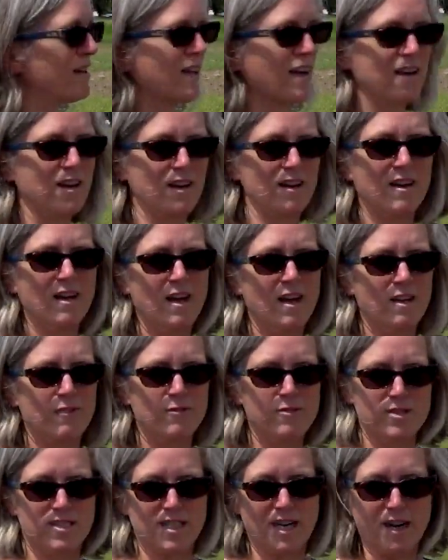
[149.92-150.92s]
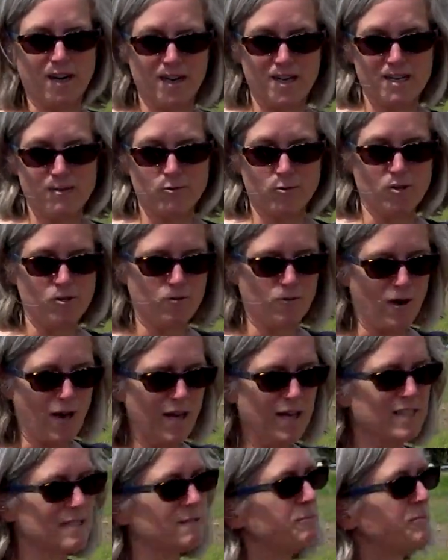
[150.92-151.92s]
getting Fusarium root
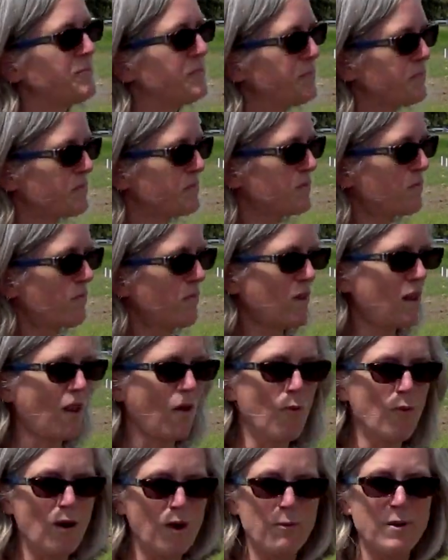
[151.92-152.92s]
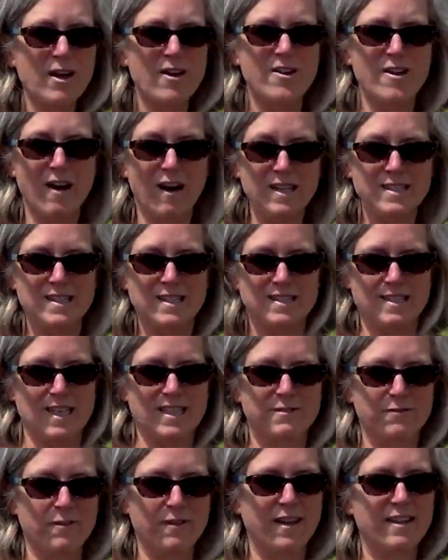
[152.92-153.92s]
rot. What we are not
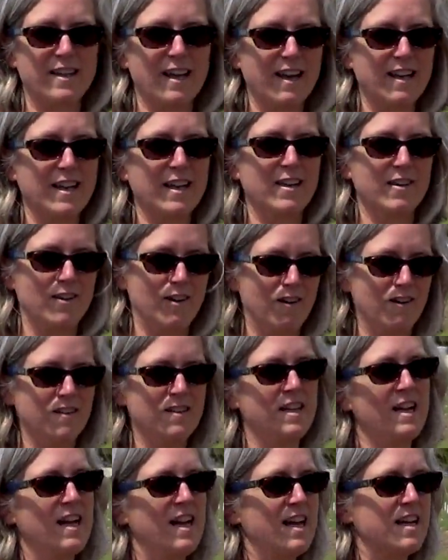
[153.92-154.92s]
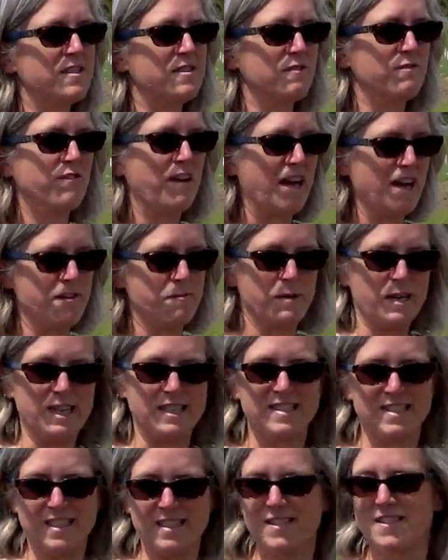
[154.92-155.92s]
successful at getting at all is
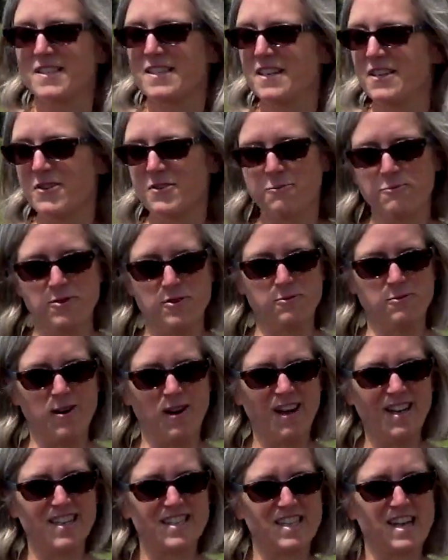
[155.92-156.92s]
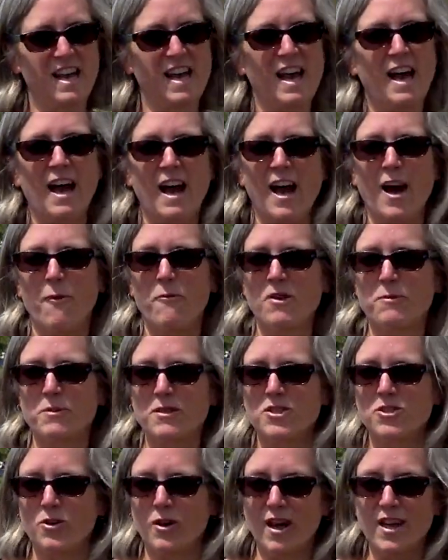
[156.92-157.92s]
aphanomyces root rot. We've
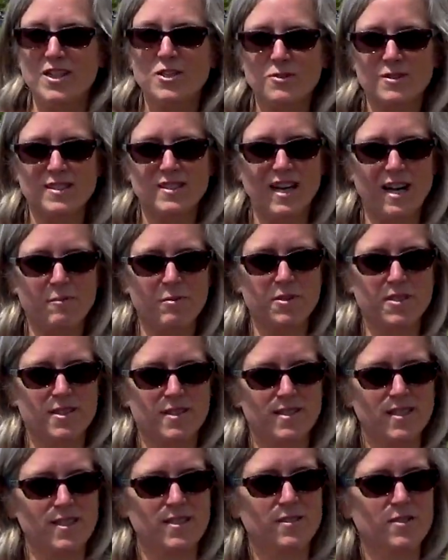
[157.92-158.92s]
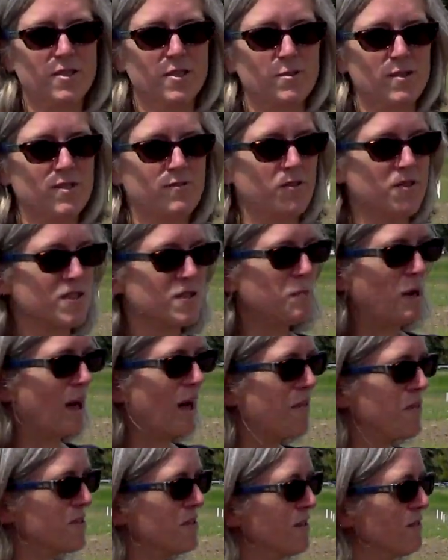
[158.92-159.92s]
been trying to establish disease nurseries for this
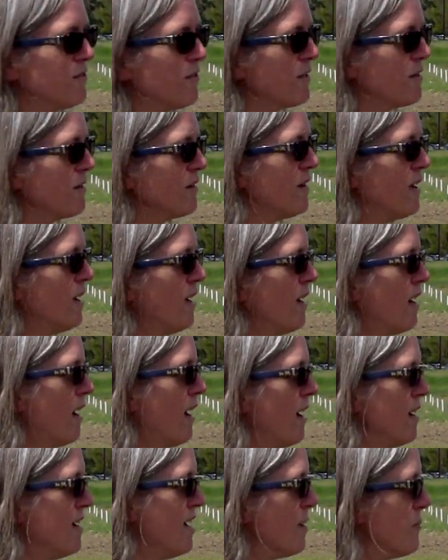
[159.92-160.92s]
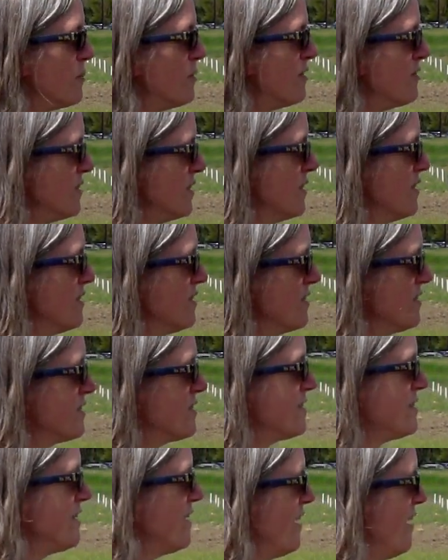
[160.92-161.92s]
pathogen for the number of
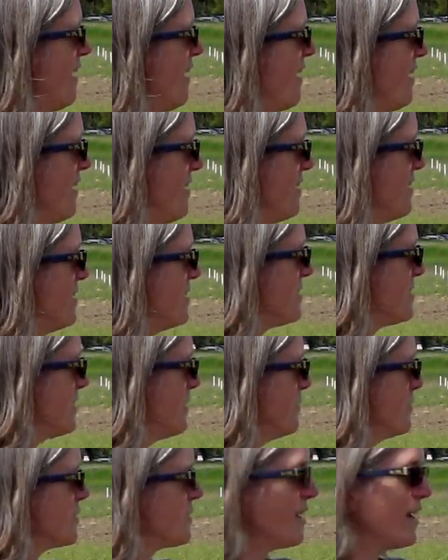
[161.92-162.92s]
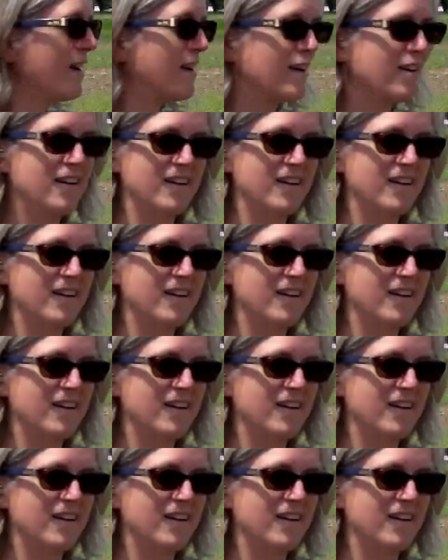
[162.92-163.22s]
years, and it seems like